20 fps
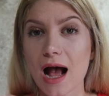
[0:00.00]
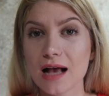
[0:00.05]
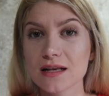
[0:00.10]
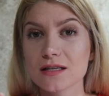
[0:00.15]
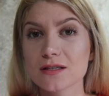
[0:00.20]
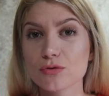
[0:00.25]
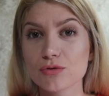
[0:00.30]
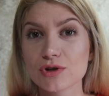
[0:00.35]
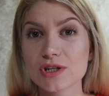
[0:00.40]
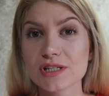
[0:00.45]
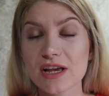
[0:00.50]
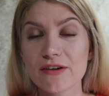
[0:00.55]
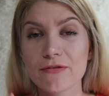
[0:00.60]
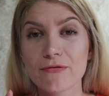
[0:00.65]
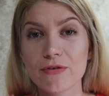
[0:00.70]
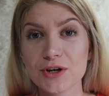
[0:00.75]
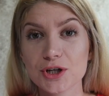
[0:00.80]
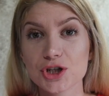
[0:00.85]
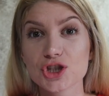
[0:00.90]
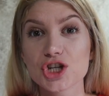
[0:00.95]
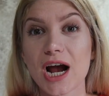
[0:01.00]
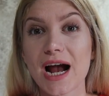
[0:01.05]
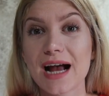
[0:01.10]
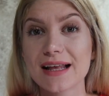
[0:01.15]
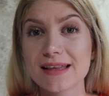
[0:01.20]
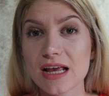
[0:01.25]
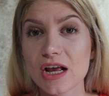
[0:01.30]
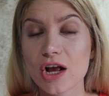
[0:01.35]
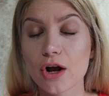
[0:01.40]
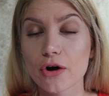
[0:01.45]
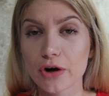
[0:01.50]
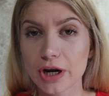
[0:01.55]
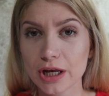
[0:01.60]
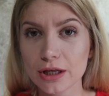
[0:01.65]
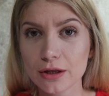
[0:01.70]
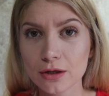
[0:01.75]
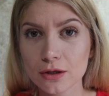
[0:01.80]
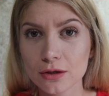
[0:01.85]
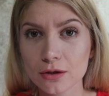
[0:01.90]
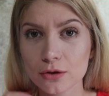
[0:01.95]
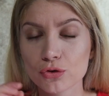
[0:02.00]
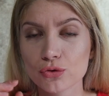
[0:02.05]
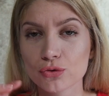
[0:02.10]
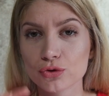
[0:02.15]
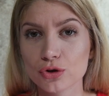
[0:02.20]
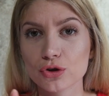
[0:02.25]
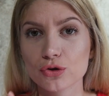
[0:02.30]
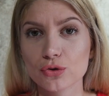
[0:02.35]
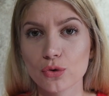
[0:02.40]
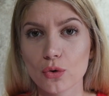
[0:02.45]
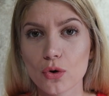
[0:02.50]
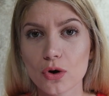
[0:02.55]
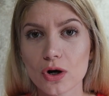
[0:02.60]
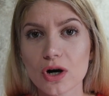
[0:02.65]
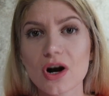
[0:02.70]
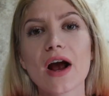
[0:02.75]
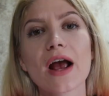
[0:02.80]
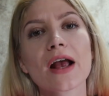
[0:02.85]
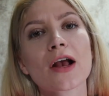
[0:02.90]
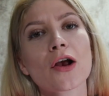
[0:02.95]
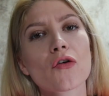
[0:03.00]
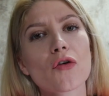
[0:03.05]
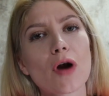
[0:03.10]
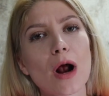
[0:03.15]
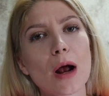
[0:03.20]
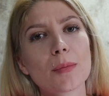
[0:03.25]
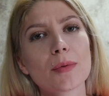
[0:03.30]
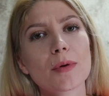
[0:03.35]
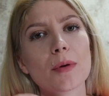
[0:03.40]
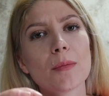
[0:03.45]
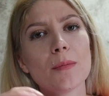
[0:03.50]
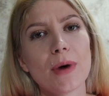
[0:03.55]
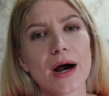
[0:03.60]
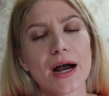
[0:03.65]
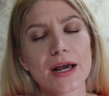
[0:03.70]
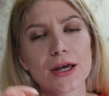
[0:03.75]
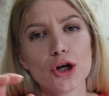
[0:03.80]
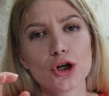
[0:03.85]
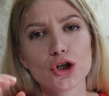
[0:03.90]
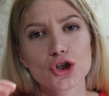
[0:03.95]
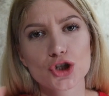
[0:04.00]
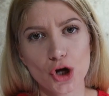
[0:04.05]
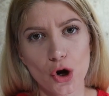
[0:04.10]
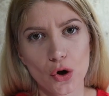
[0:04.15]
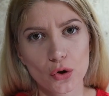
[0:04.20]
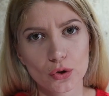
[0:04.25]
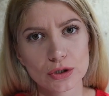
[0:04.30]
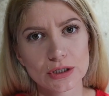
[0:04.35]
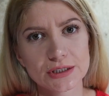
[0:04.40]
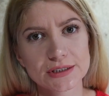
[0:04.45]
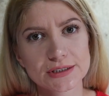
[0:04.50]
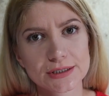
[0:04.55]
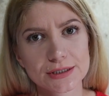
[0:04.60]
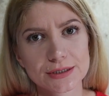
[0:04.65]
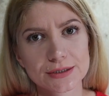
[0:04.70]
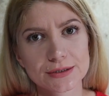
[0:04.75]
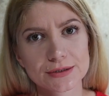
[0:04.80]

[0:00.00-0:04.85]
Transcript: as soon as I finish adding green to the door, I grab my chocolate.